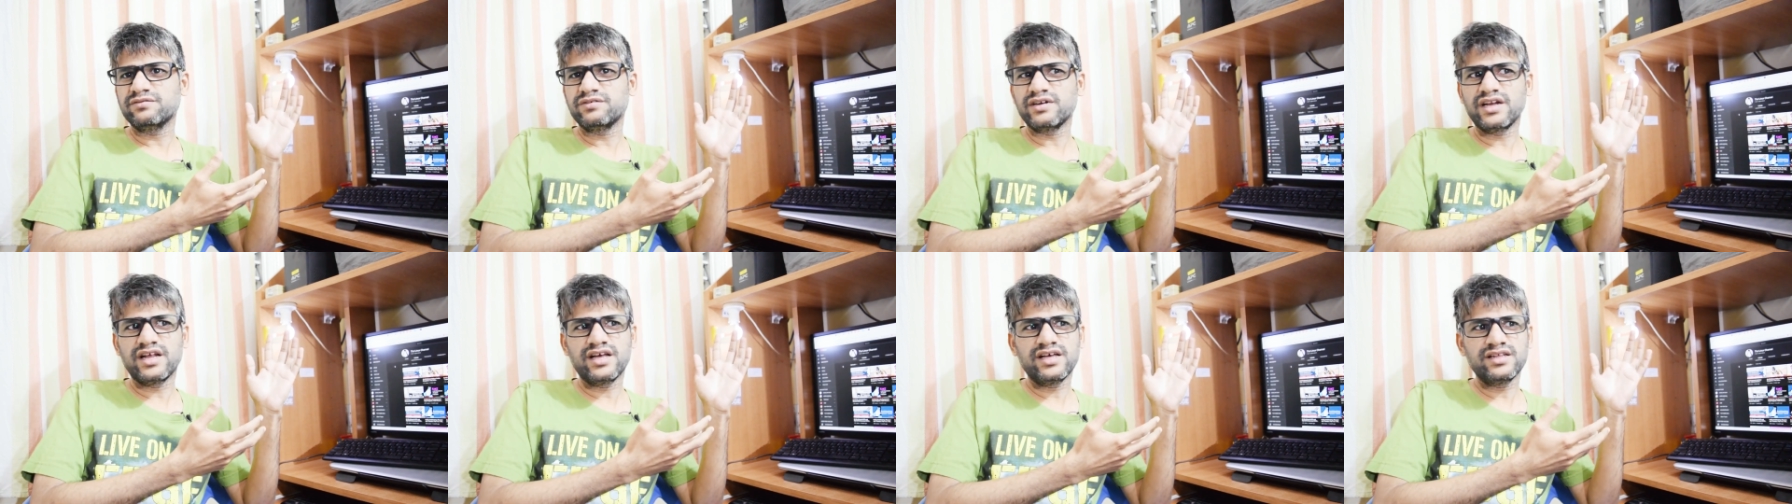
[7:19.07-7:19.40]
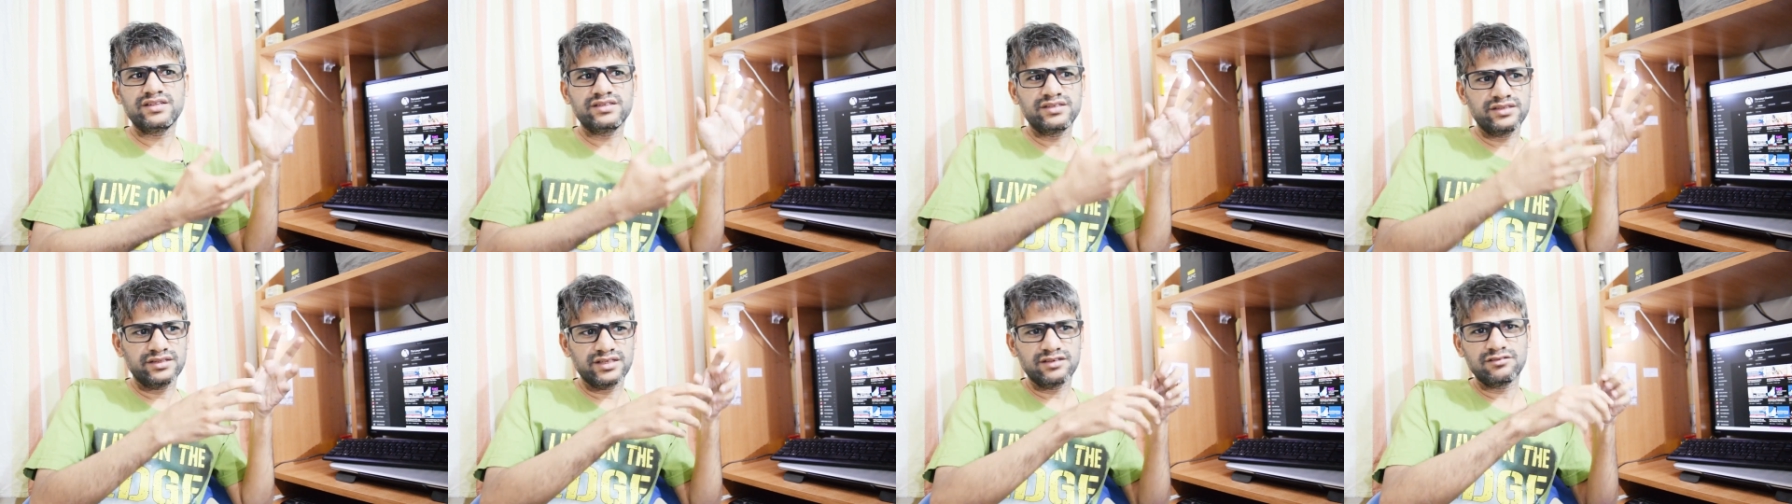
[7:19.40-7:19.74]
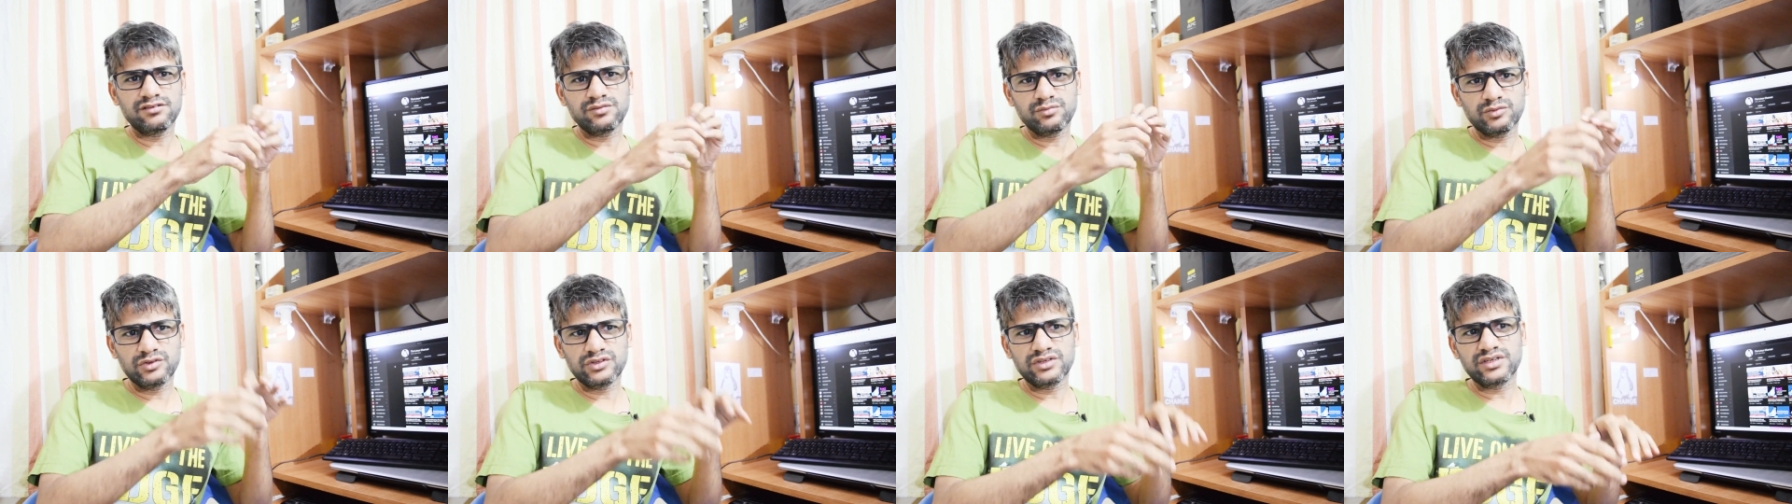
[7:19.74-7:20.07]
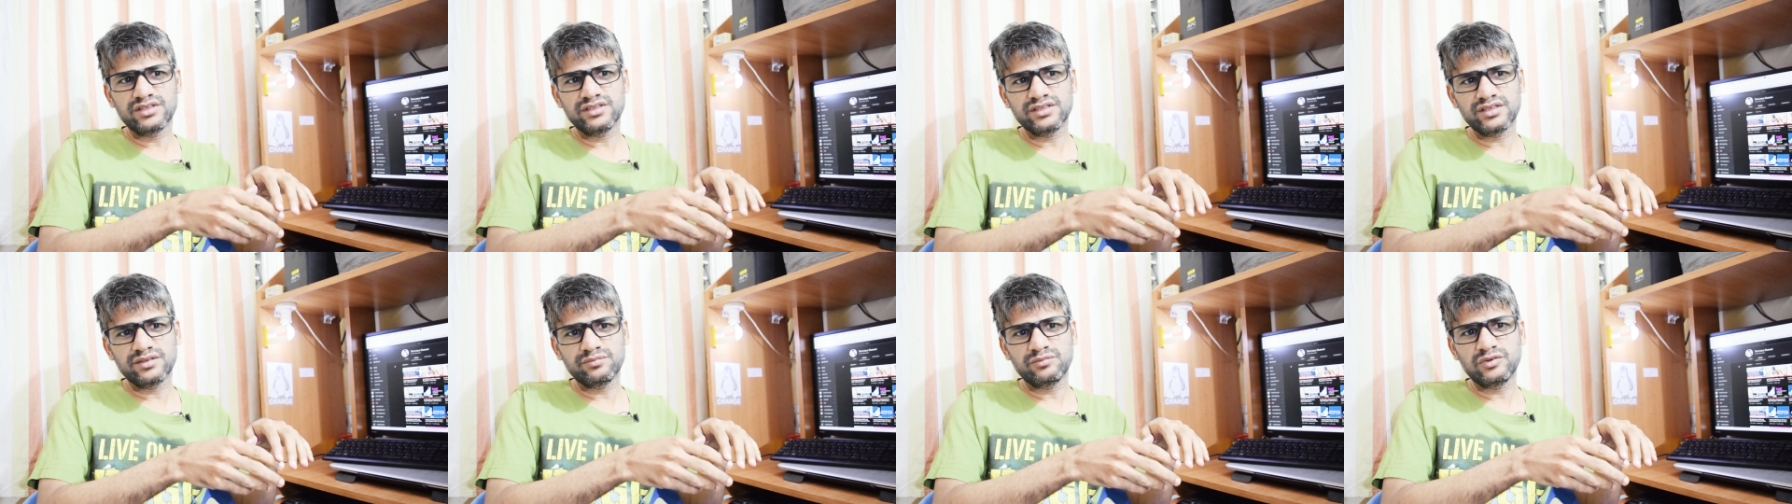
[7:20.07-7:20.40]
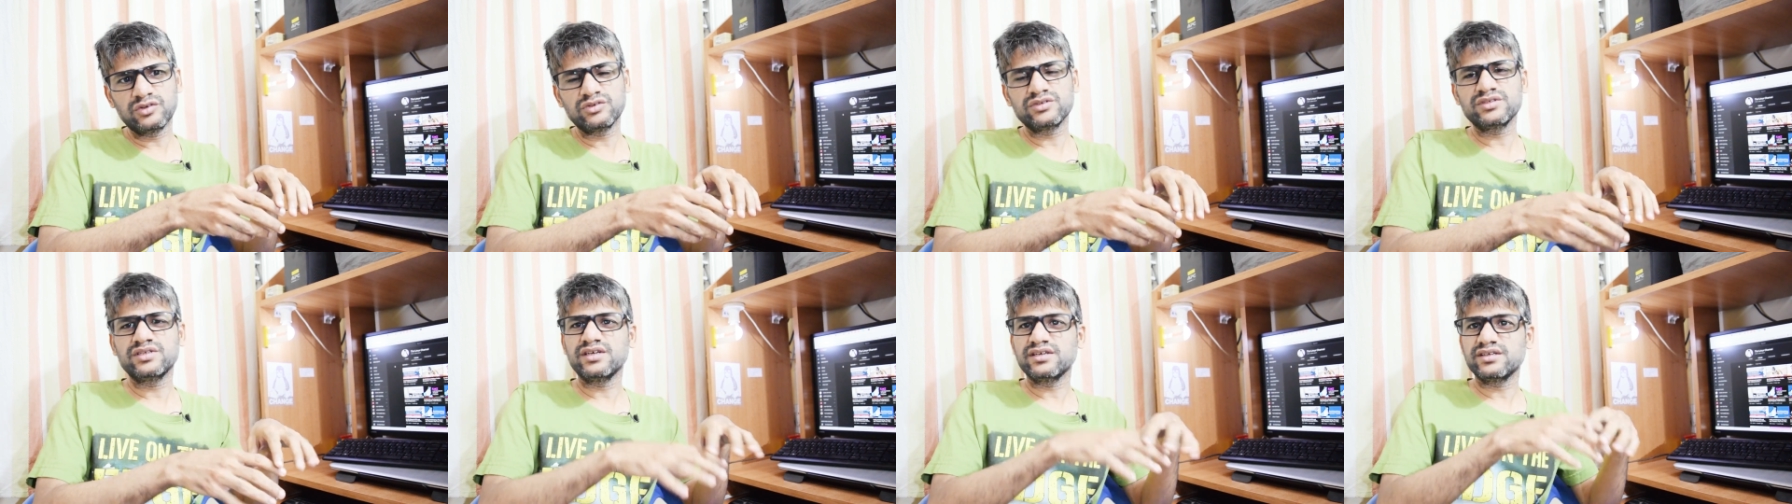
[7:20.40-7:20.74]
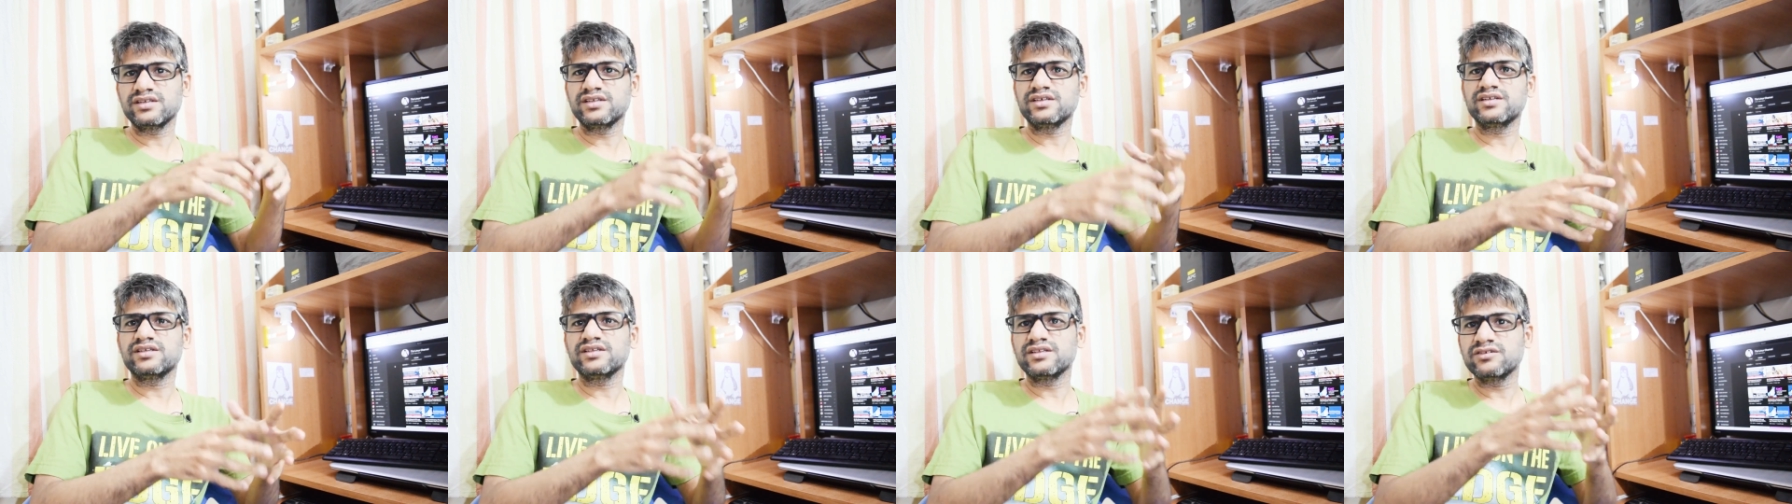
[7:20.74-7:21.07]
France, they will put in the books,
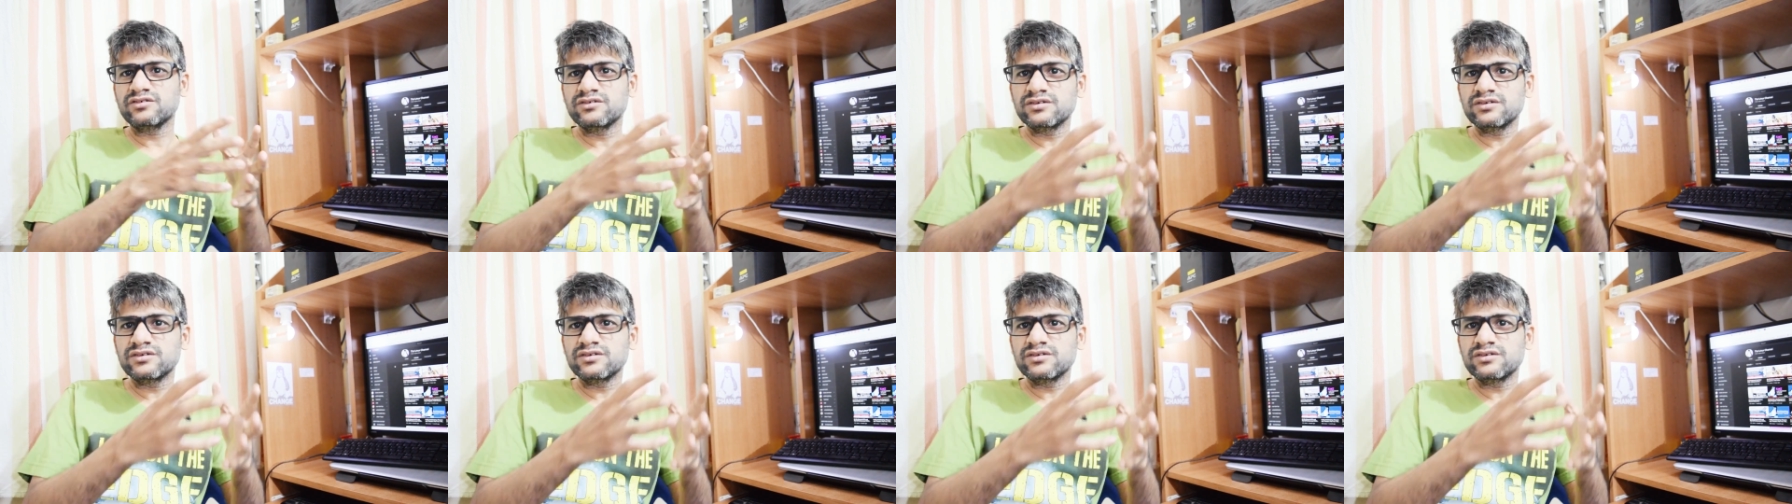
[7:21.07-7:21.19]
and then